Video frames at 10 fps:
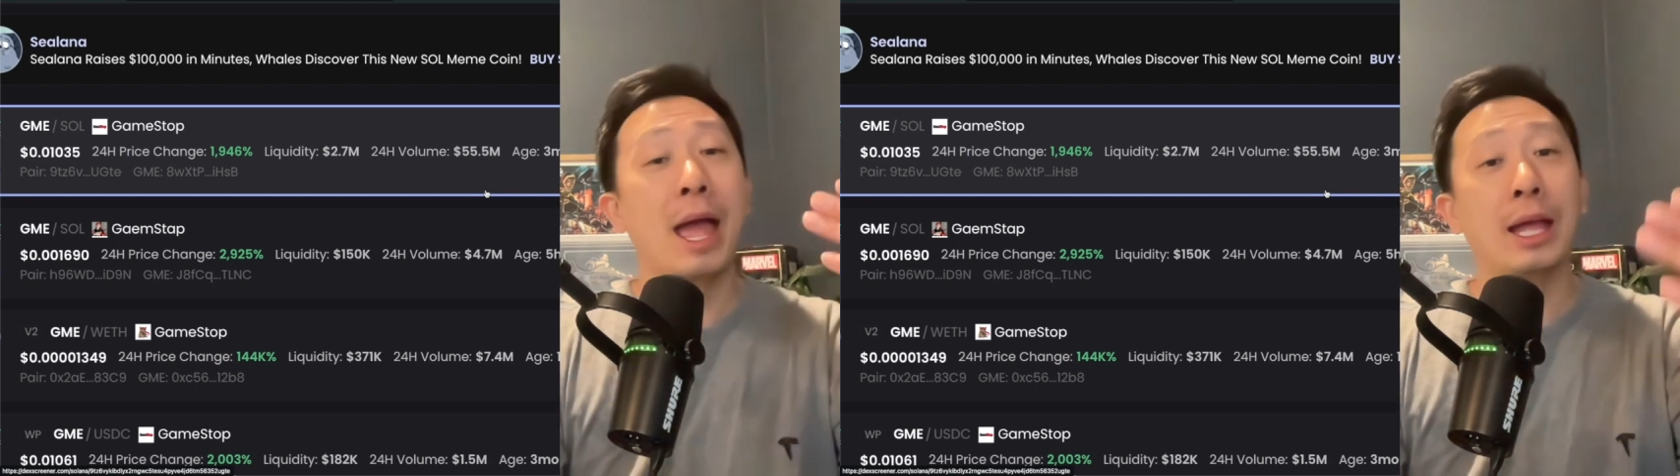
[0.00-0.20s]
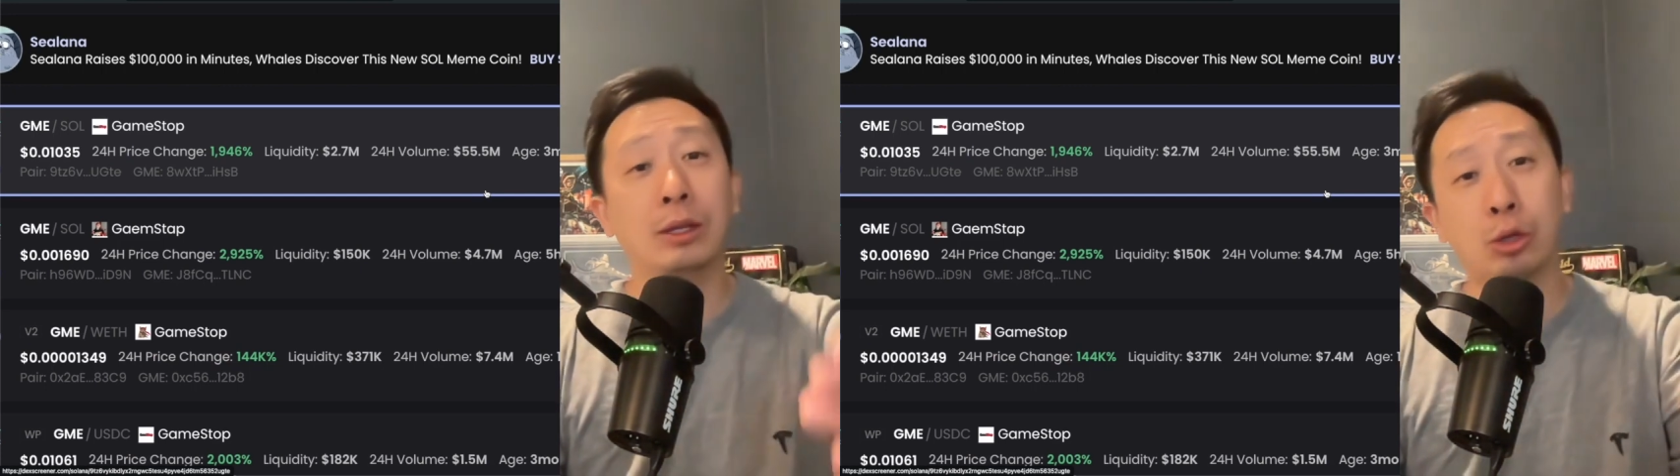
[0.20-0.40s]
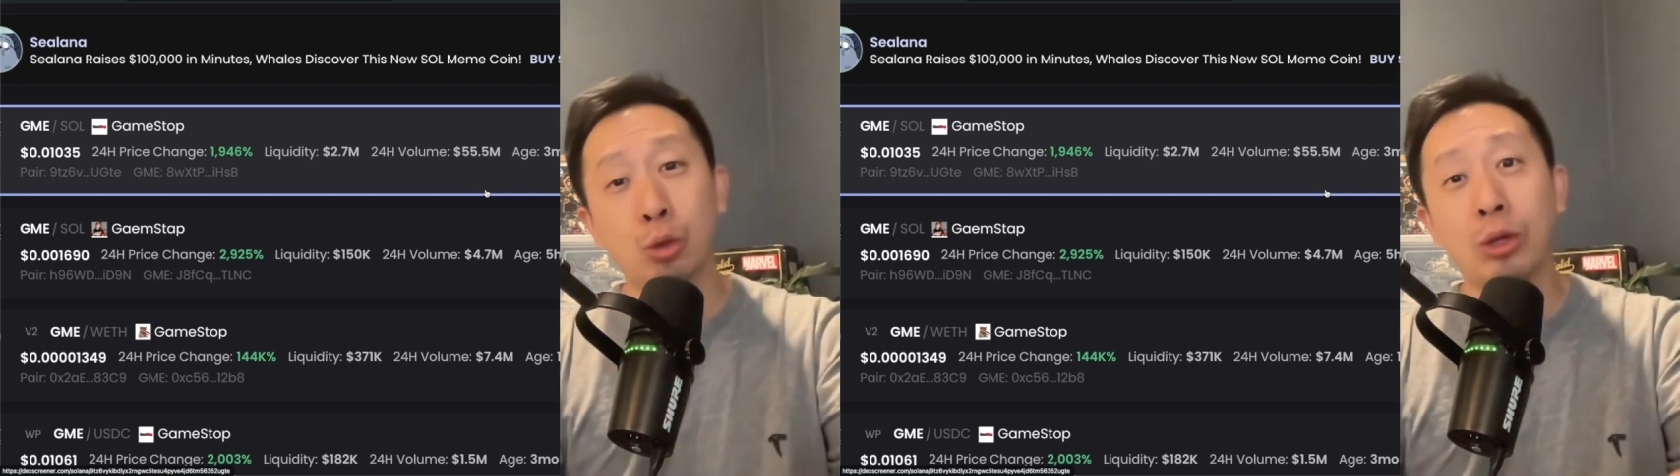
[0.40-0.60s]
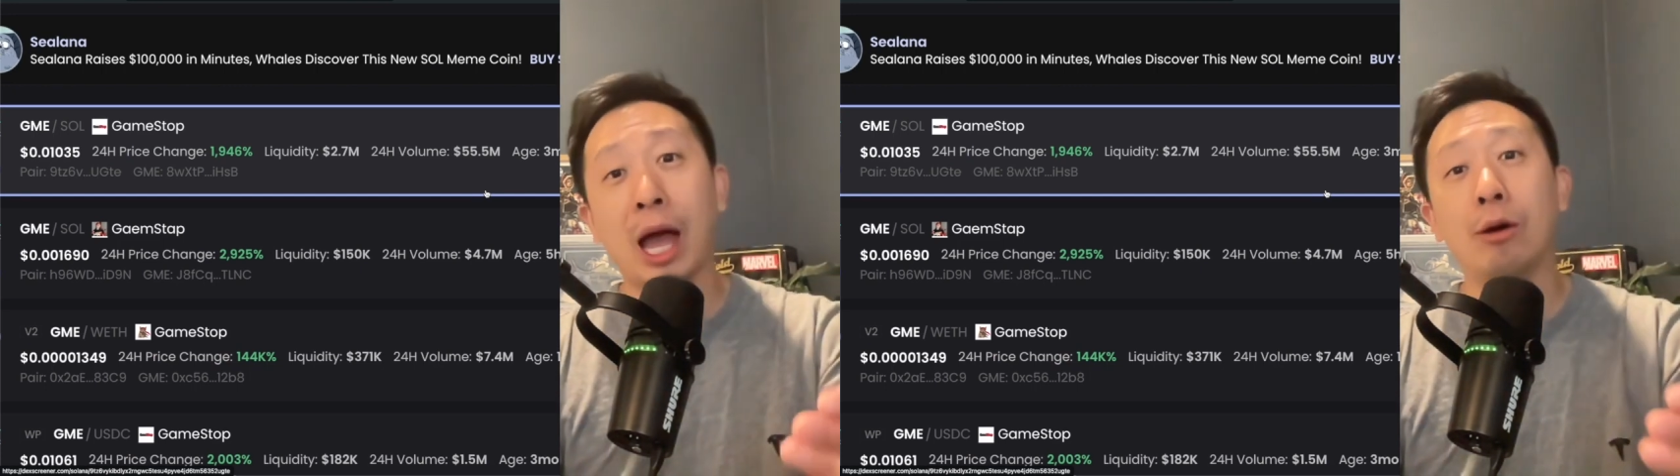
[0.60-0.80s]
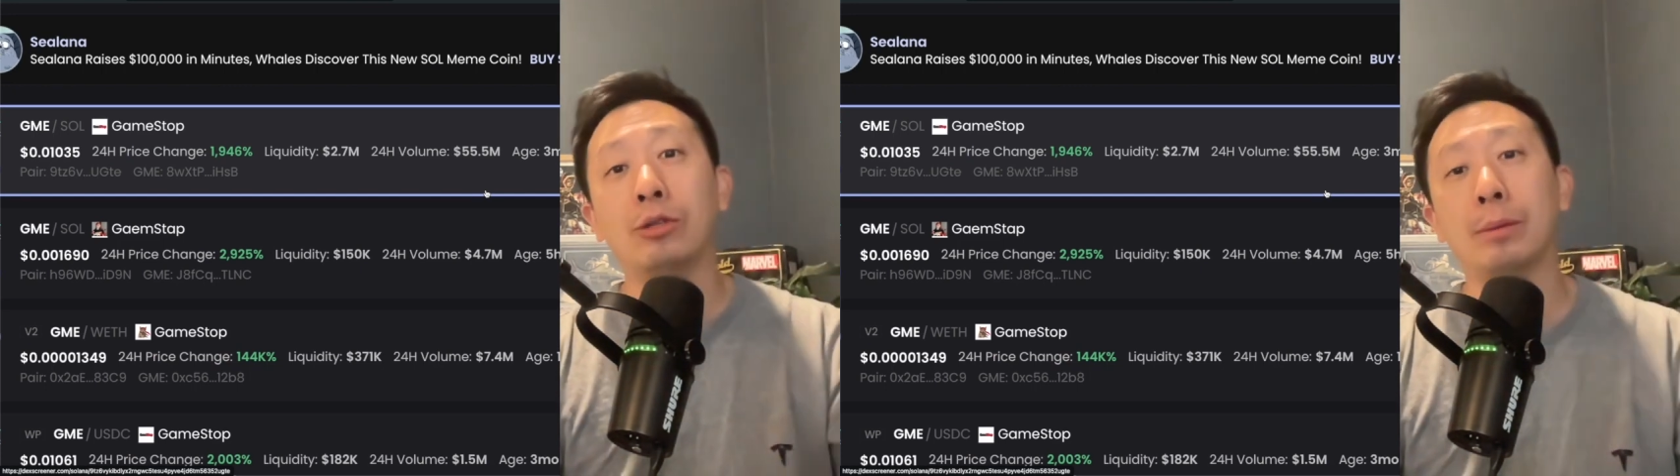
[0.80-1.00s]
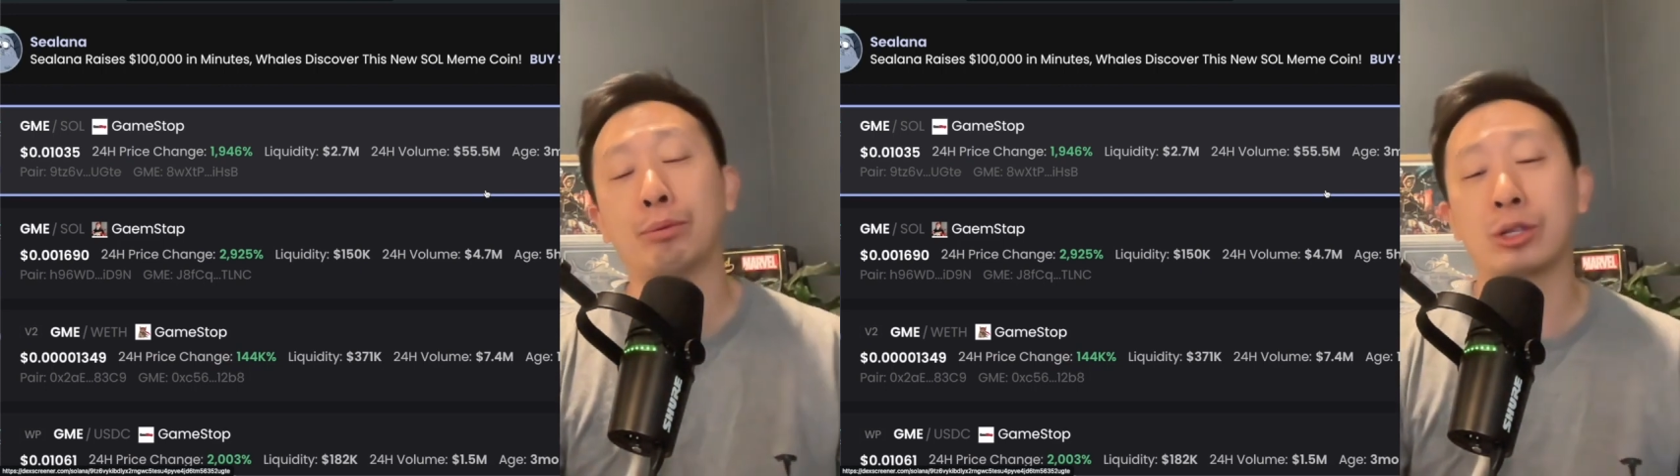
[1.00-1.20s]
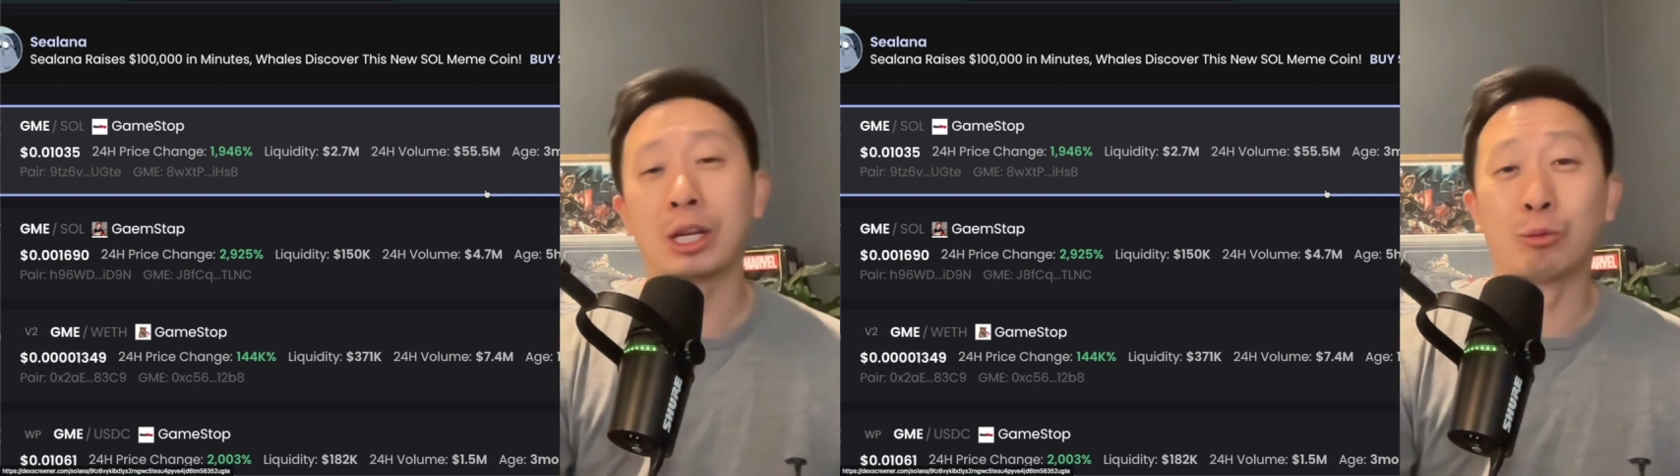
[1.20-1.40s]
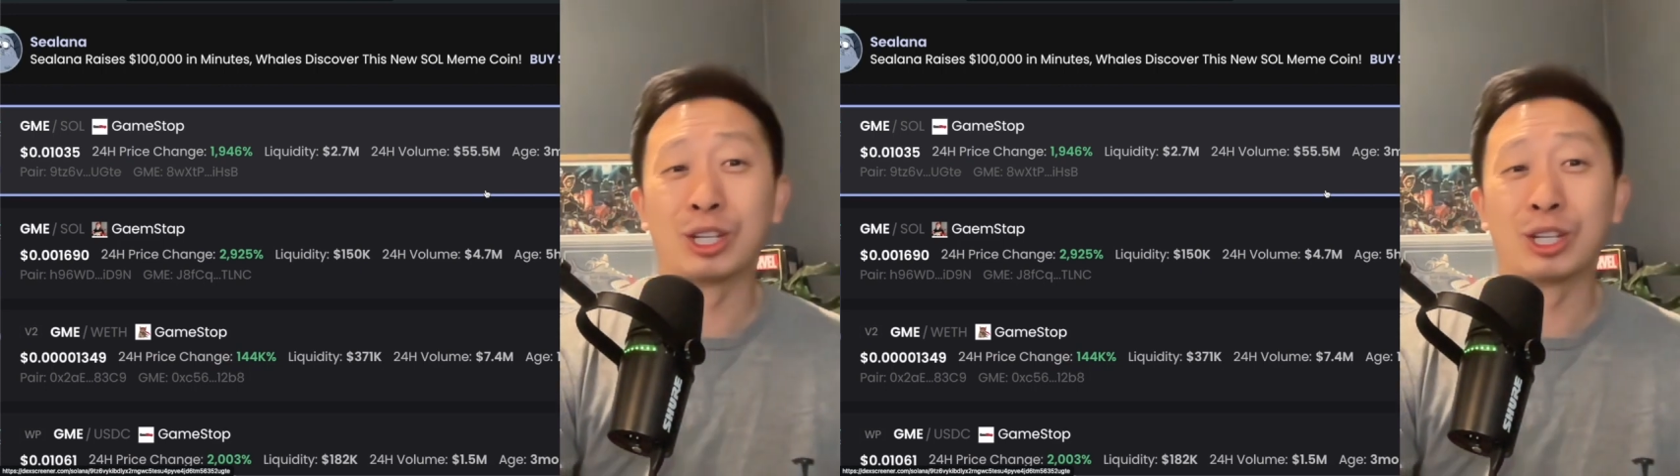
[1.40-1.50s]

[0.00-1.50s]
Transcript: and two thousand percent